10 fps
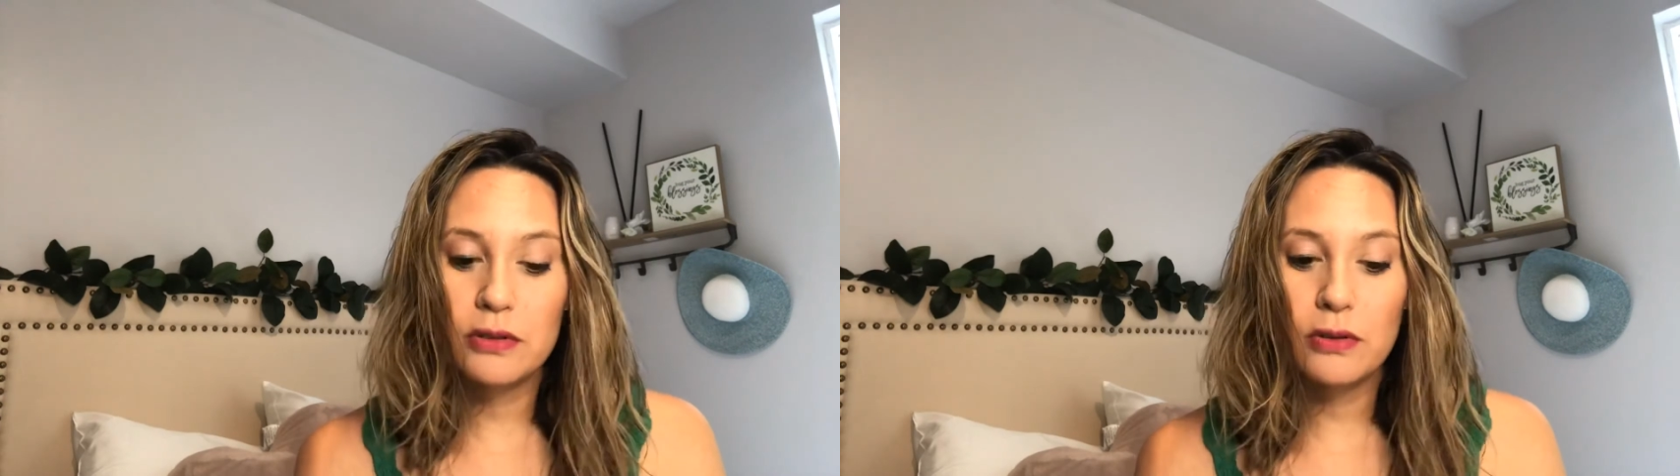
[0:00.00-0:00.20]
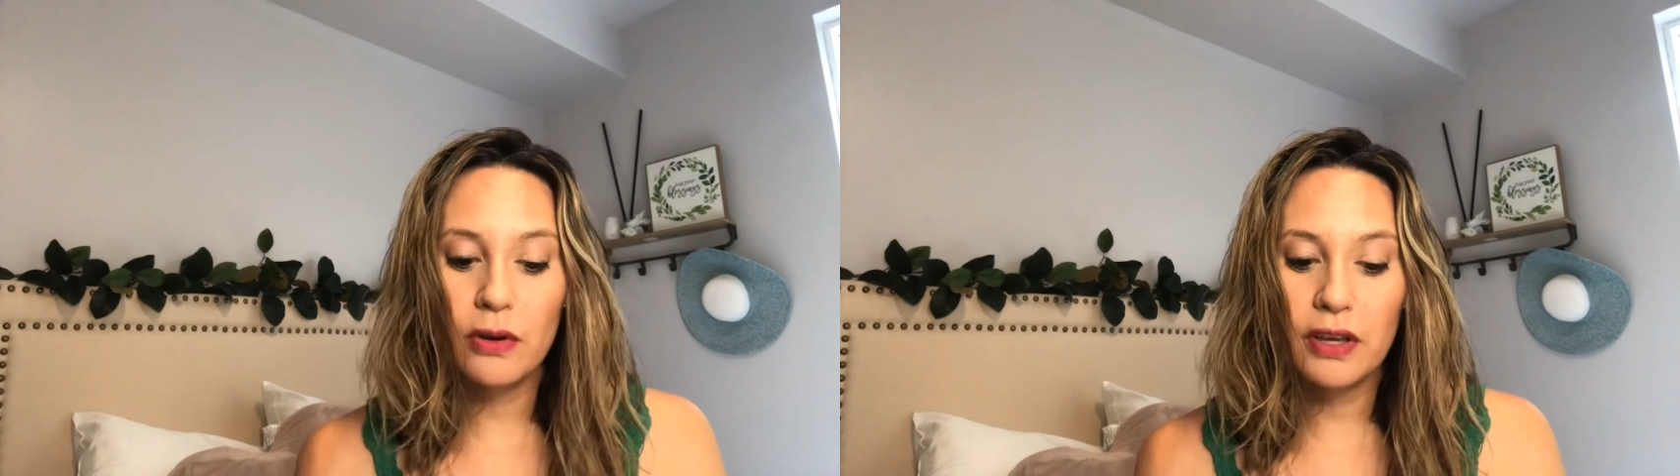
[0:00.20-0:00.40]

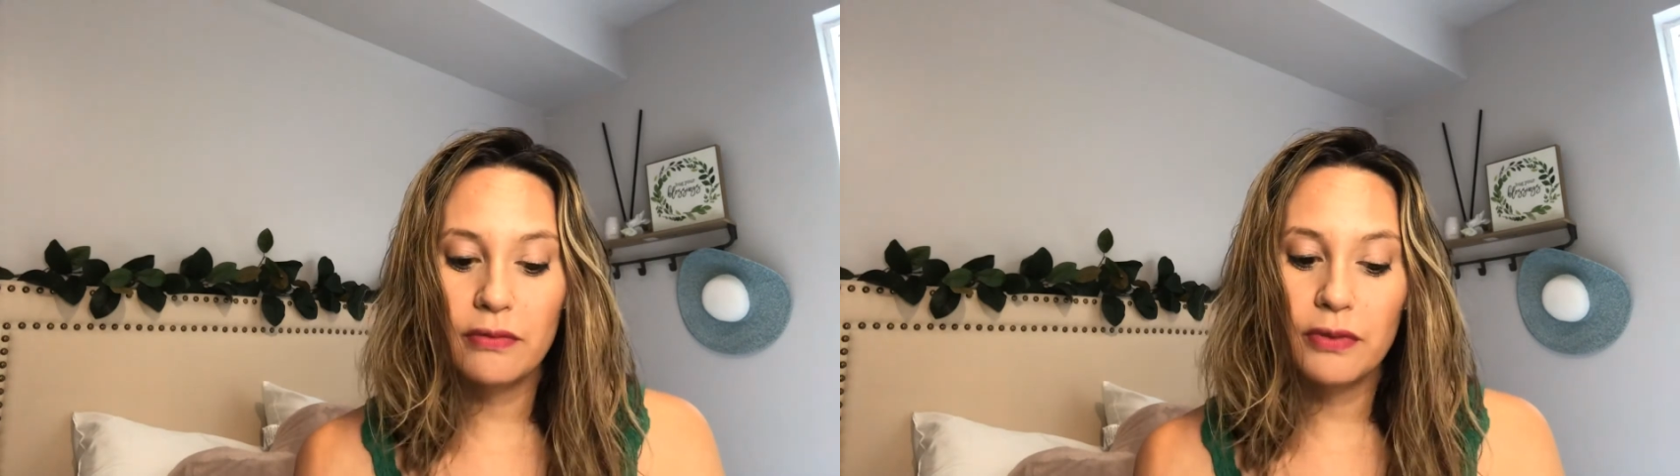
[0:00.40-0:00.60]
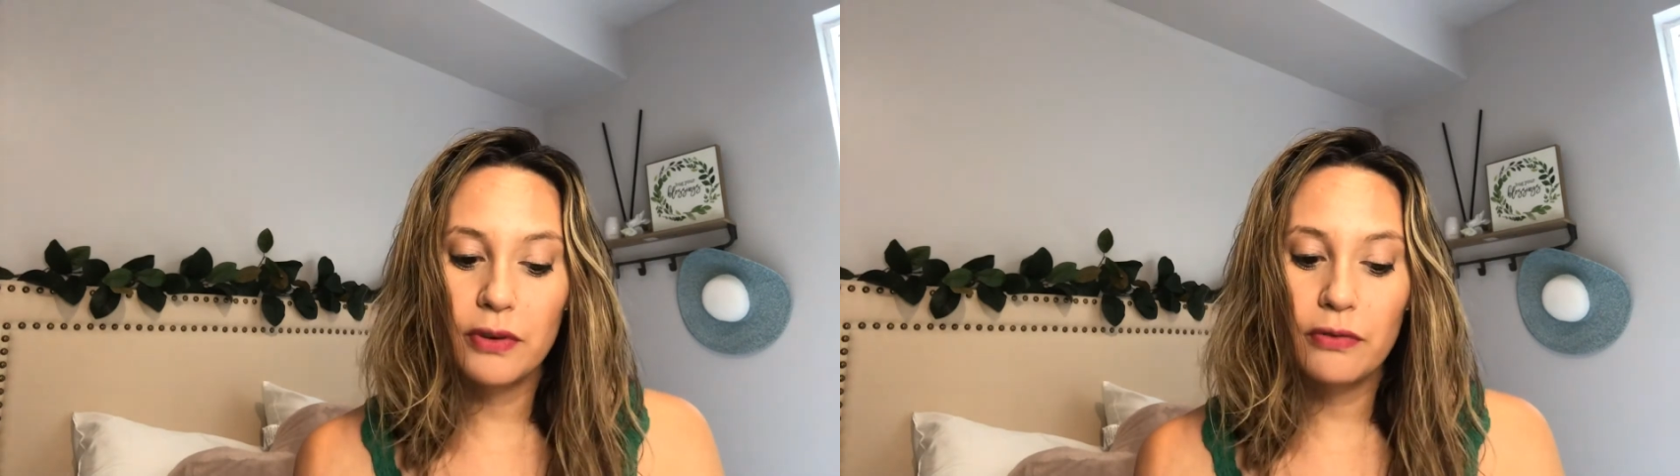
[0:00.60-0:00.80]
So if
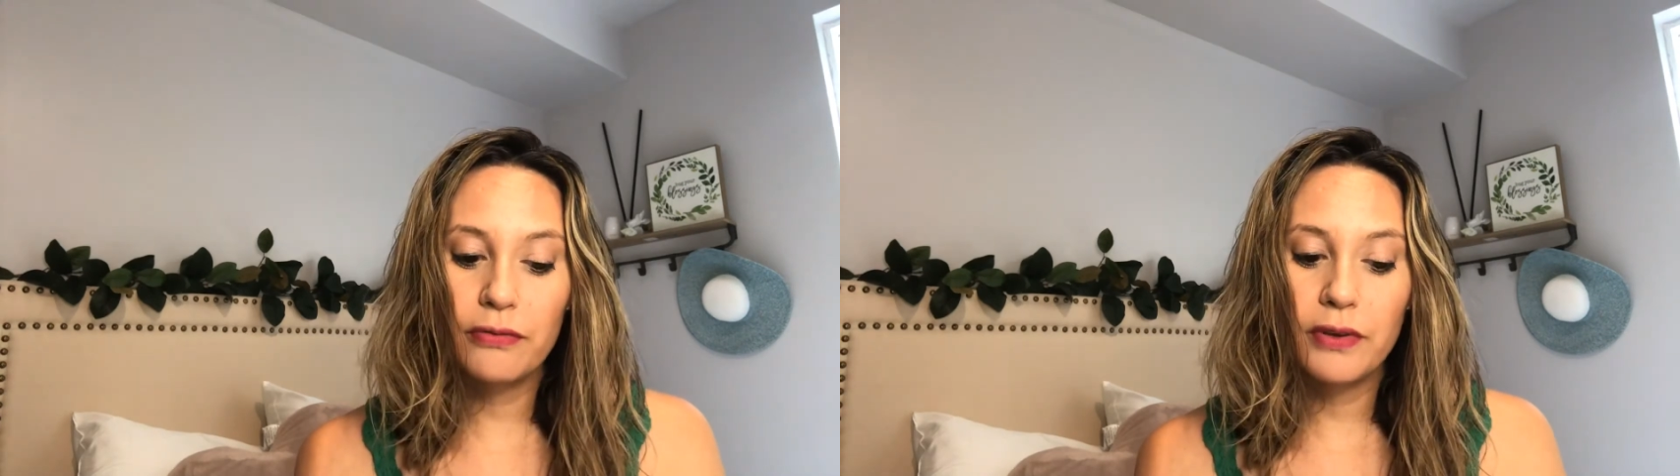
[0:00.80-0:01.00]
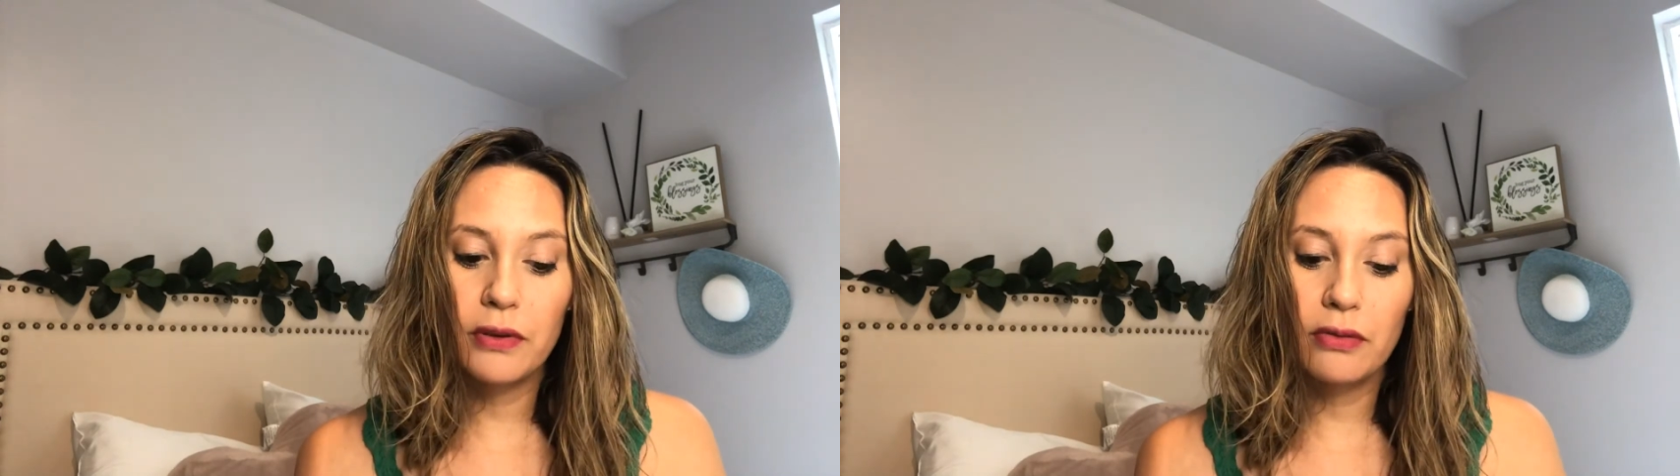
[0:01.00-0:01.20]
you
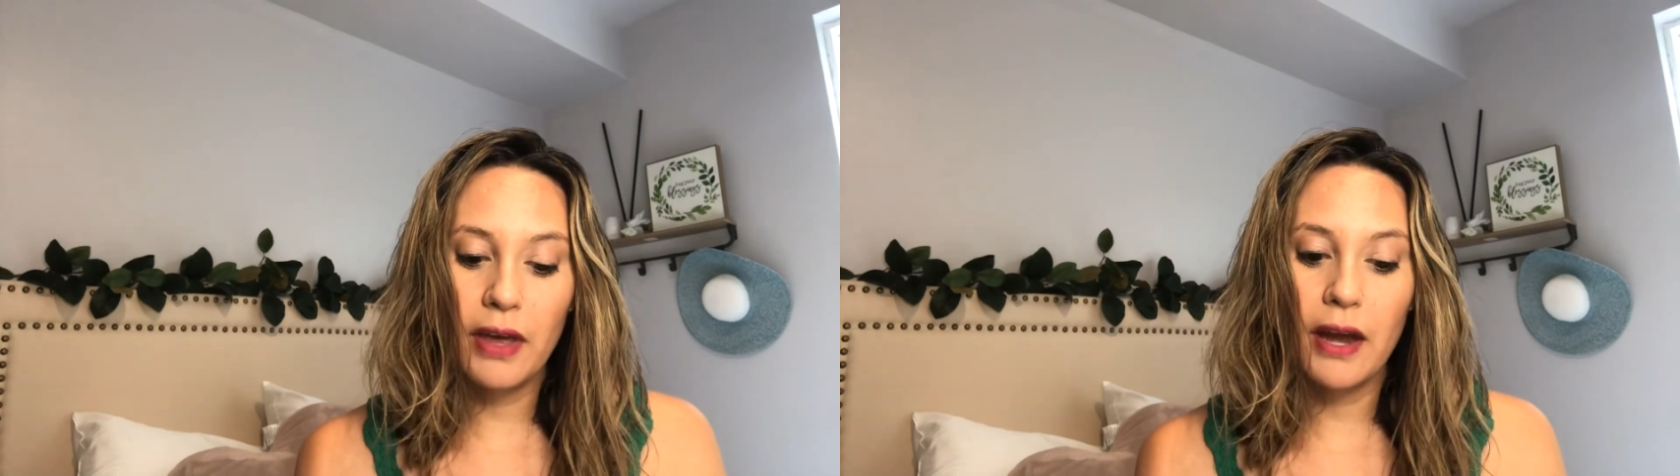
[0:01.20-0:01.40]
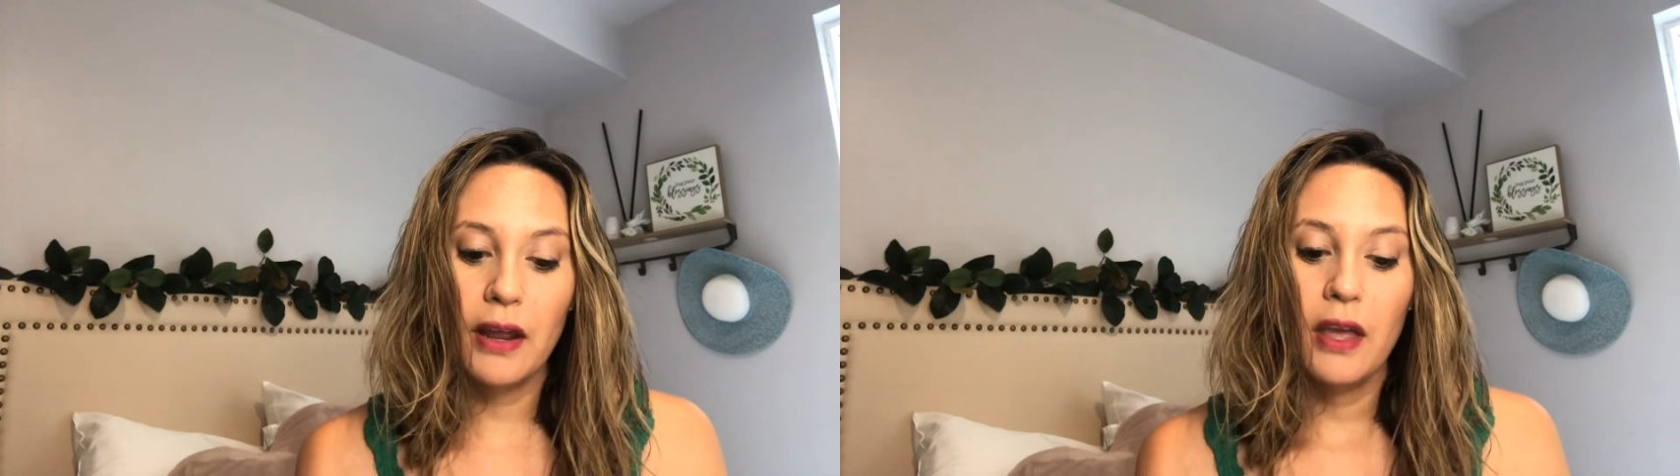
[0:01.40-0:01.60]
feel that